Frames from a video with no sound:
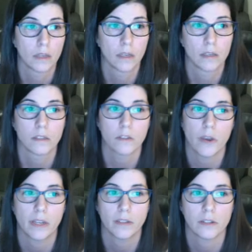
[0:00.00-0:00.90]
So
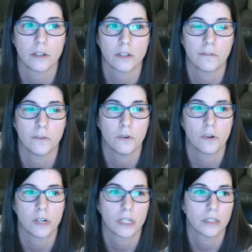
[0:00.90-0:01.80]
I can search
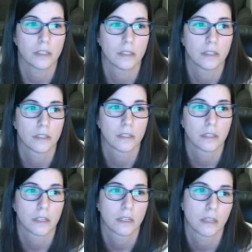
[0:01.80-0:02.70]
for
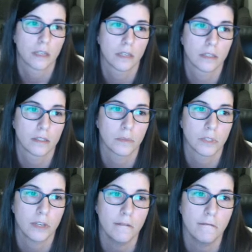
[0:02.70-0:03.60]
some
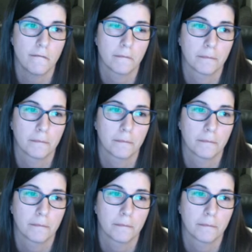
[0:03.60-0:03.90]
stuff,